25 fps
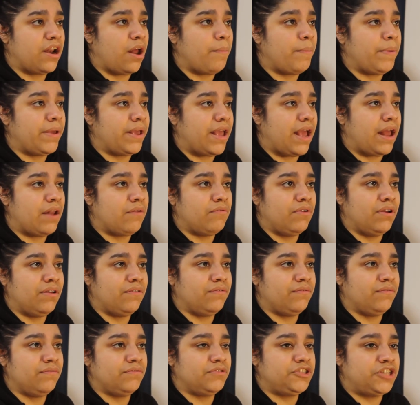up again with
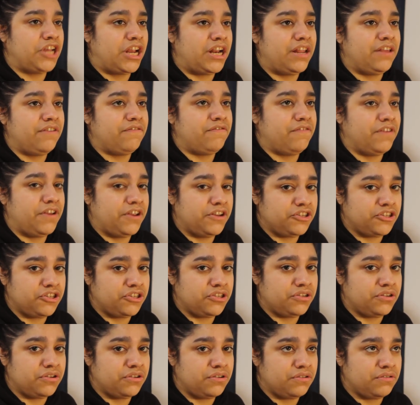
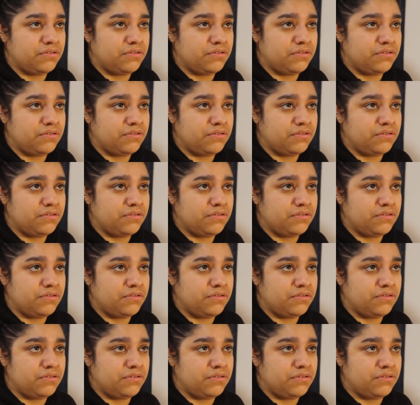Jellyfish